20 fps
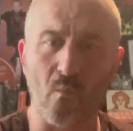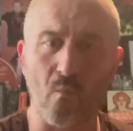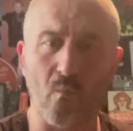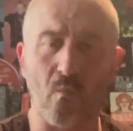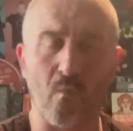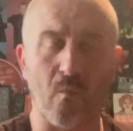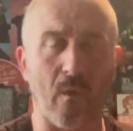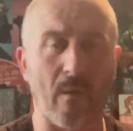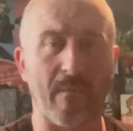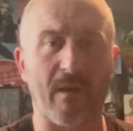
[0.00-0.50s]

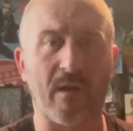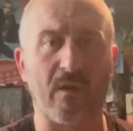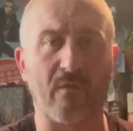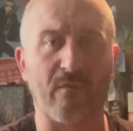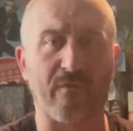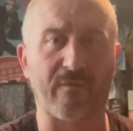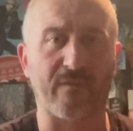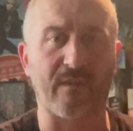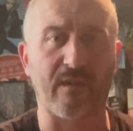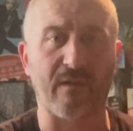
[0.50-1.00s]
Women
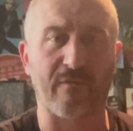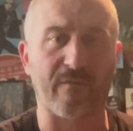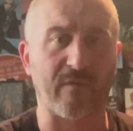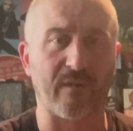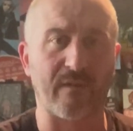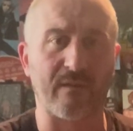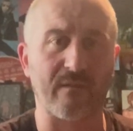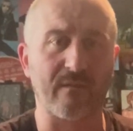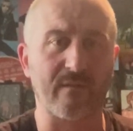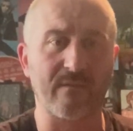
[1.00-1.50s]
of
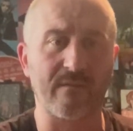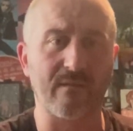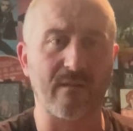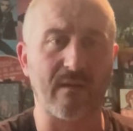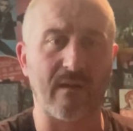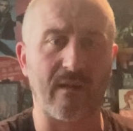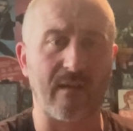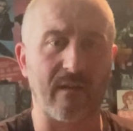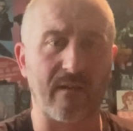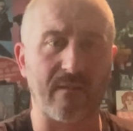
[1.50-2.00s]
different
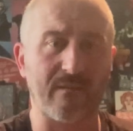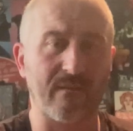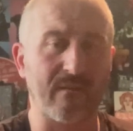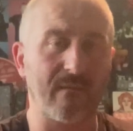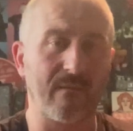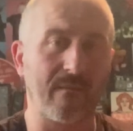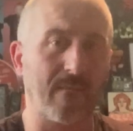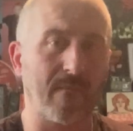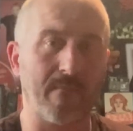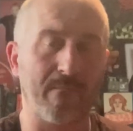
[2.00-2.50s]

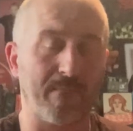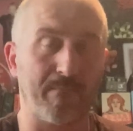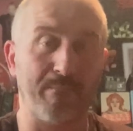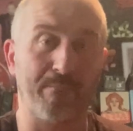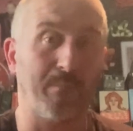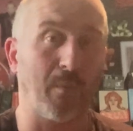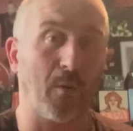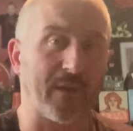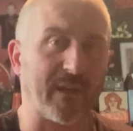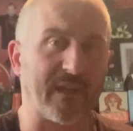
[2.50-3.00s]

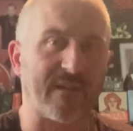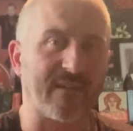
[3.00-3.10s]
body